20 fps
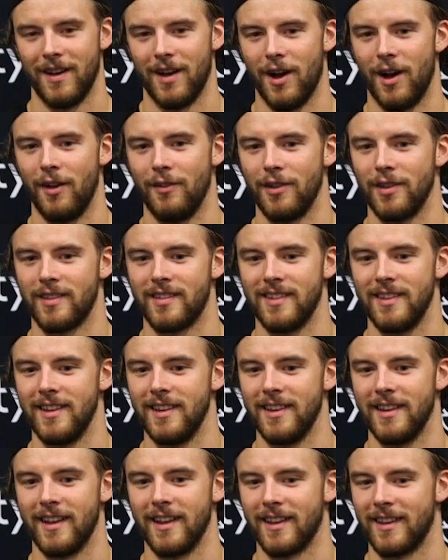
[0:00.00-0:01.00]

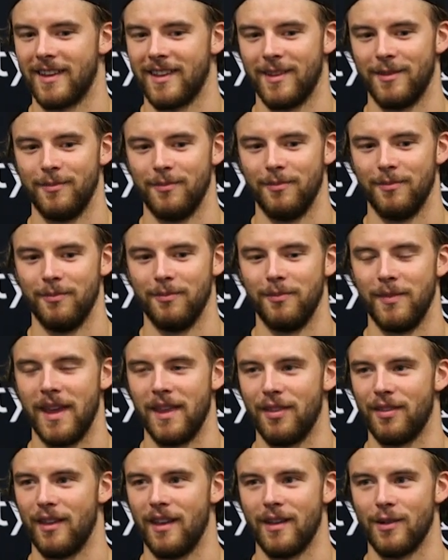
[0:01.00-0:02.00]
Obviously, like
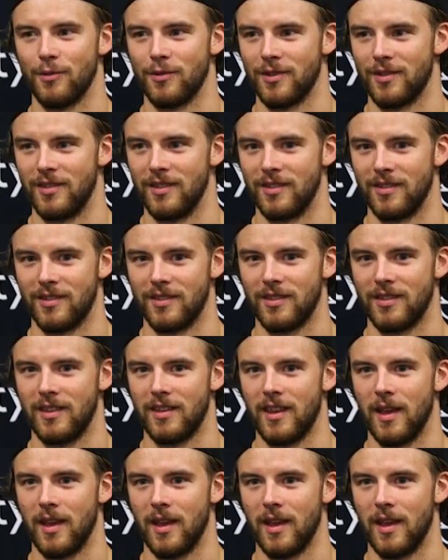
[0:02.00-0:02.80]
main thing was just